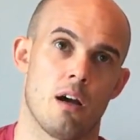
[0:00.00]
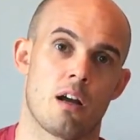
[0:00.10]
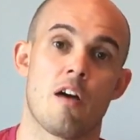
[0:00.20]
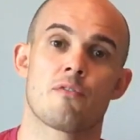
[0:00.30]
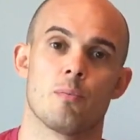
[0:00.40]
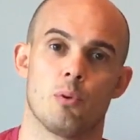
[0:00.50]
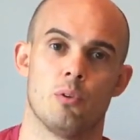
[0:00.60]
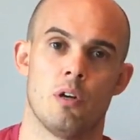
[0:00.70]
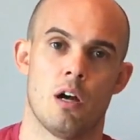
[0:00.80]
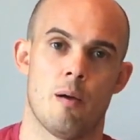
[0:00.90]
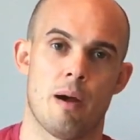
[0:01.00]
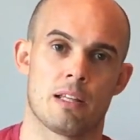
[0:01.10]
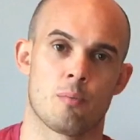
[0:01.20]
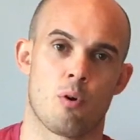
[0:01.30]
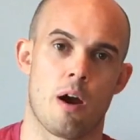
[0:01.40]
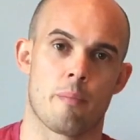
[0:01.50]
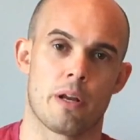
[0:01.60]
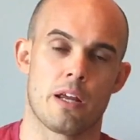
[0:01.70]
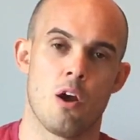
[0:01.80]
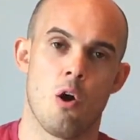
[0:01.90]
comfortable about the
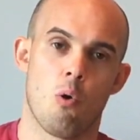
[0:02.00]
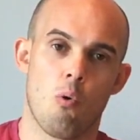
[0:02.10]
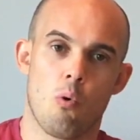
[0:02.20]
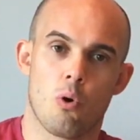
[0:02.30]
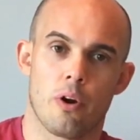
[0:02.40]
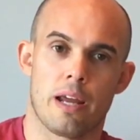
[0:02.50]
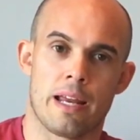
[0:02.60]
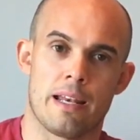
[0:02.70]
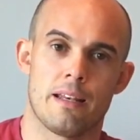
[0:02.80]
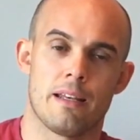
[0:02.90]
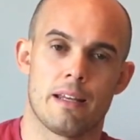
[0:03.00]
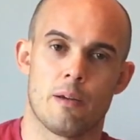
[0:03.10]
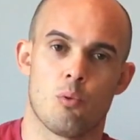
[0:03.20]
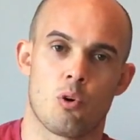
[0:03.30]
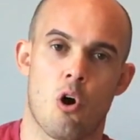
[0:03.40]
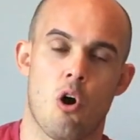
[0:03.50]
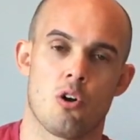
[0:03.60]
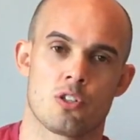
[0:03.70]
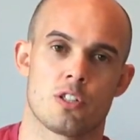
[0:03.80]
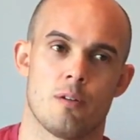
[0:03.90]
property, or it will
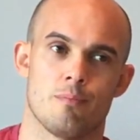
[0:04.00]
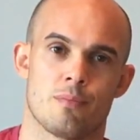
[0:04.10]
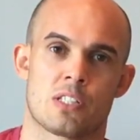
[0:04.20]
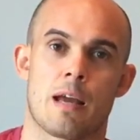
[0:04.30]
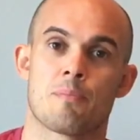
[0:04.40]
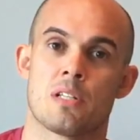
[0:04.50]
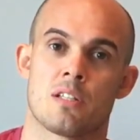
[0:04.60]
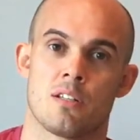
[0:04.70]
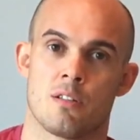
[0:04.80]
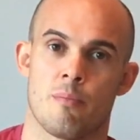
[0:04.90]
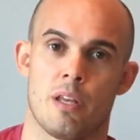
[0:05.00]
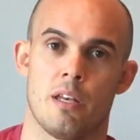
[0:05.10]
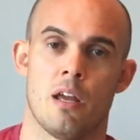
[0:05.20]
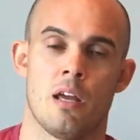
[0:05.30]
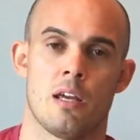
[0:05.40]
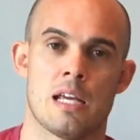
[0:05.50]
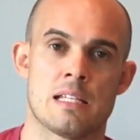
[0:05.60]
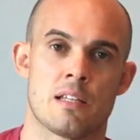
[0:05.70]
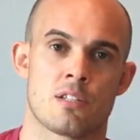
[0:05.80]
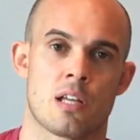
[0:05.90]
cause some skepticism and
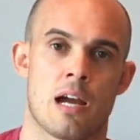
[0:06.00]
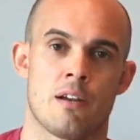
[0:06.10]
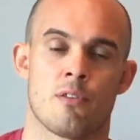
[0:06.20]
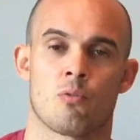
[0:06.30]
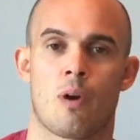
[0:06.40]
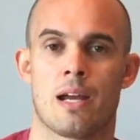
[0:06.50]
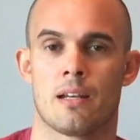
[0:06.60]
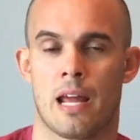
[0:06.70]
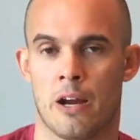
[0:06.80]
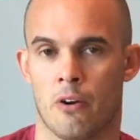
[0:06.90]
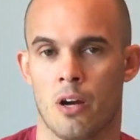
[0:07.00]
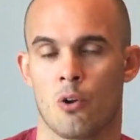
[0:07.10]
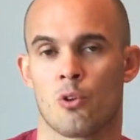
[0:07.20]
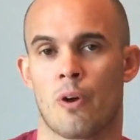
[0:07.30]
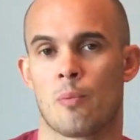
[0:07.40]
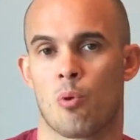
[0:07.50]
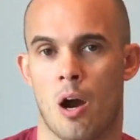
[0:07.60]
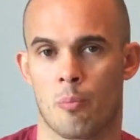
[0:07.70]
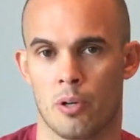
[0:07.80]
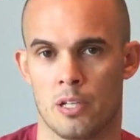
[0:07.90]
is this kind of the right area or the right
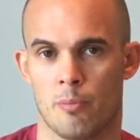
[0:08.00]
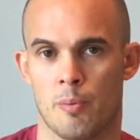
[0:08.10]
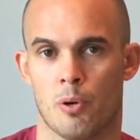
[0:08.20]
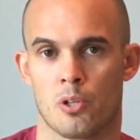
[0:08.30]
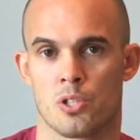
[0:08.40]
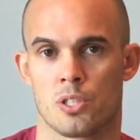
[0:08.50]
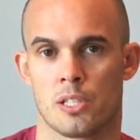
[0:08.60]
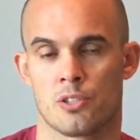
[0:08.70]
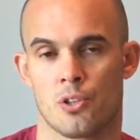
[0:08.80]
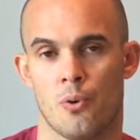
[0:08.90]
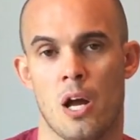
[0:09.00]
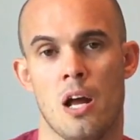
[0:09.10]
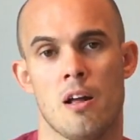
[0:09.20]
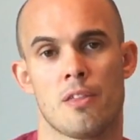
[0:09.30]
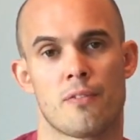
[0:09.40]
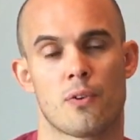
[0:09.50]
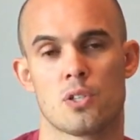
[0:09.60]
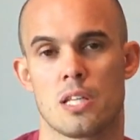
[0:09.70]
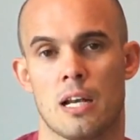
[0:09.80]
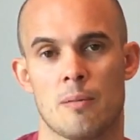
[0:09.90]
property to be purchasing. So the
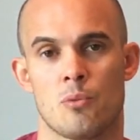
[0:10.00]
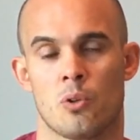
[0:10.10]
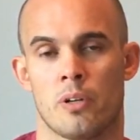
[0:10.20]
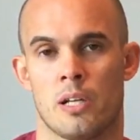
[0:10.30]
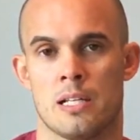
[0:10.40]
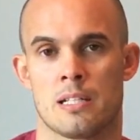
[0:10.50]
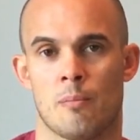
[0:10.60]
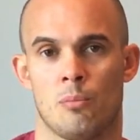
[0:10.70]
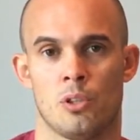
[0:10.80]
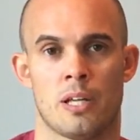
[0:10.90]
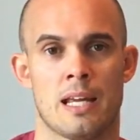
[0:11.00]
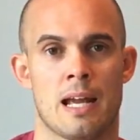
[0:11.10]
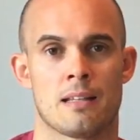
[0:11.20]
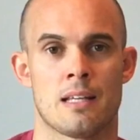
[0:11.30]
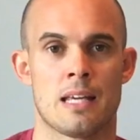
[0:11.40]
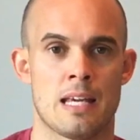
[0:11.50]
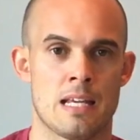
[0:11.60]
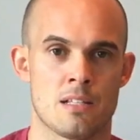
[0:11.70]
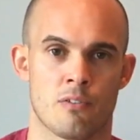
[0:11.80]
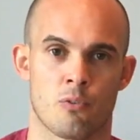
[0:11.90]
first thing I'm doing is I'm looking at the
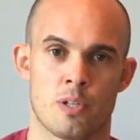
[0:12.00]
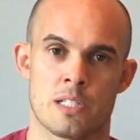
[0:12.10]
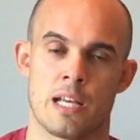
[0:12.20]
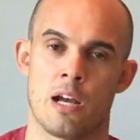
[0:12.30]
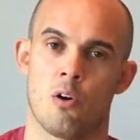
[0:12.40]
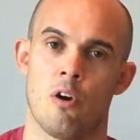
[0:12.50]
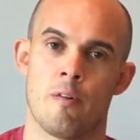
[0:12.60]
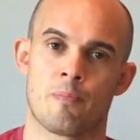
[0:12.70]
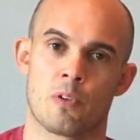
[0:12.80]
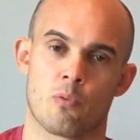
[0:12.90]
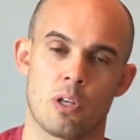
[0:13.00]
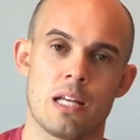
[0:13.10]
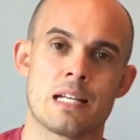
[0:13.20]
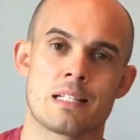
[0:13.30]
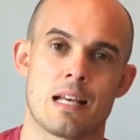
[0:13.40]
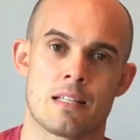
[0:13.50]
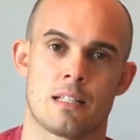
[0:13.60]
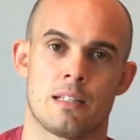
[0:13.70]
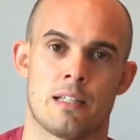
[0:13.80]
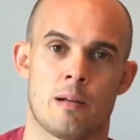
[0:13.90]
ease of resale, really
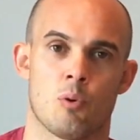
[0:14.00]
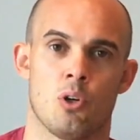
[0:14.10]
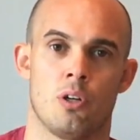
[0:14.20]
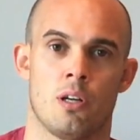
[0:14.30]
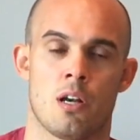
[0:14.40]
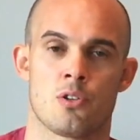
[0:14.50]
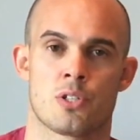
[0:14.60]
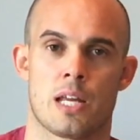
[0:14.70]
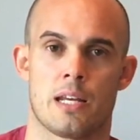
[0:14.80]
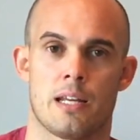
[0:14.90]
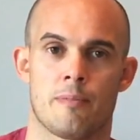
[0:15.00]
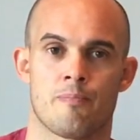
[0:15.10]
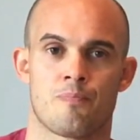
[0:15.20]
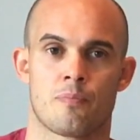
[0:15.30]
assessing the neighborhood and understanding